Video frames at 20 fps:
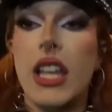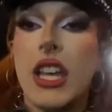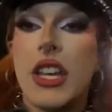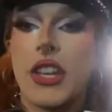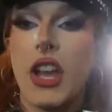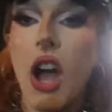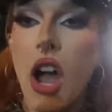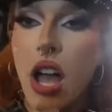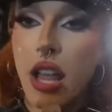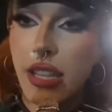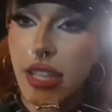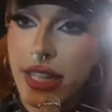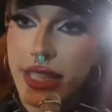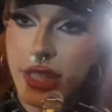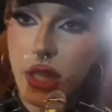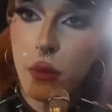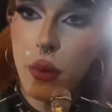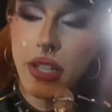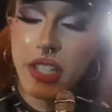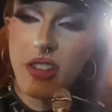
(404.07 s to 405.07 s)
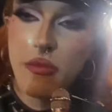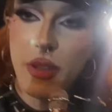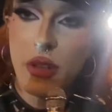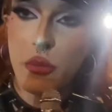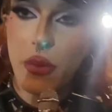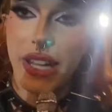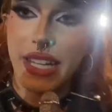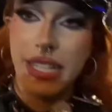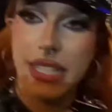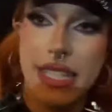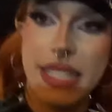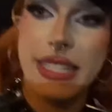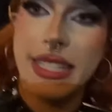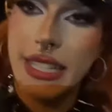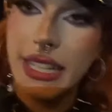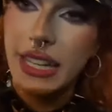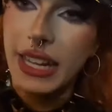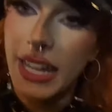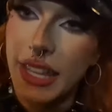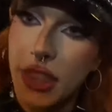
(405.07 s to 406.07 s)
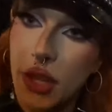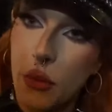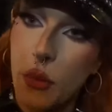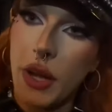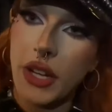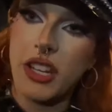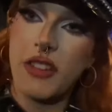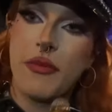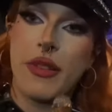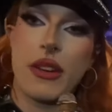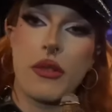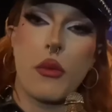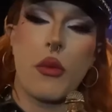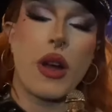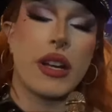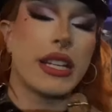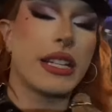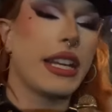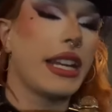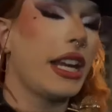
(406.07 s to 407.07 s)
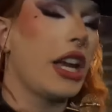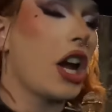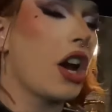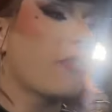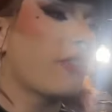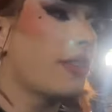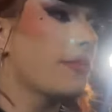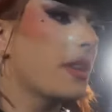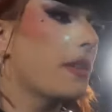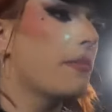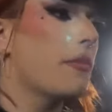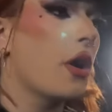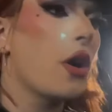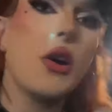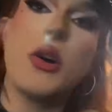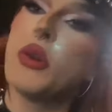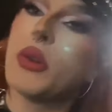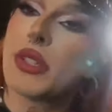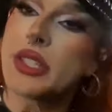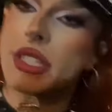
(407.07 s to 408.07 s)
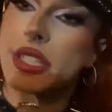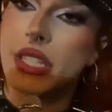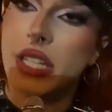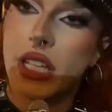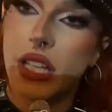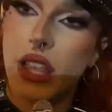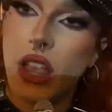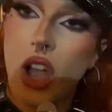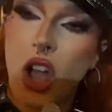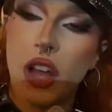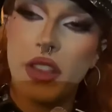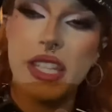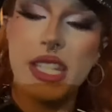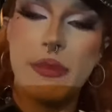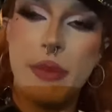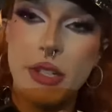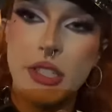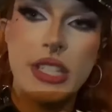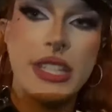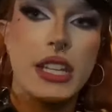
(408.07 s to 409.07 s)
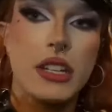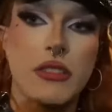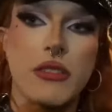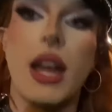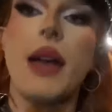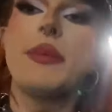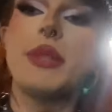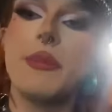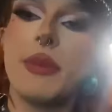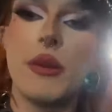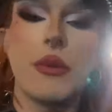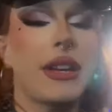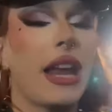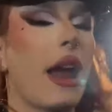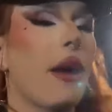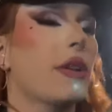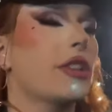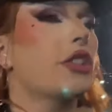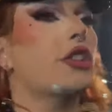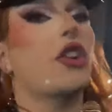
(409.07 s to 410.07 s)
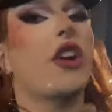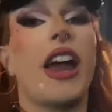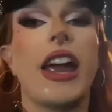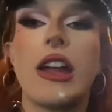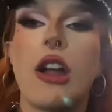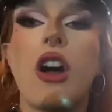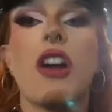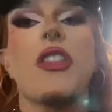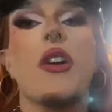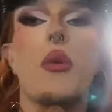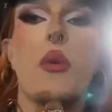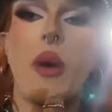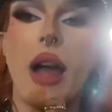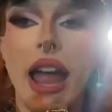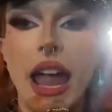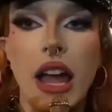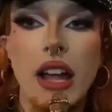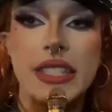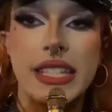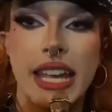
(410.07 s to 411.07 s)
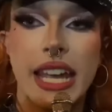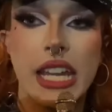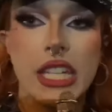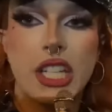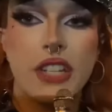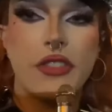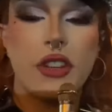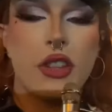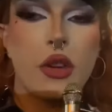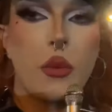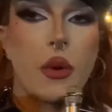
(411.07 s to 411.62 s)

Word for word: Y'all, it's the one you've been waiting to see and the one you've been wanting to hear from the most. All these bitches interrupted me when I was trying all the while to interview the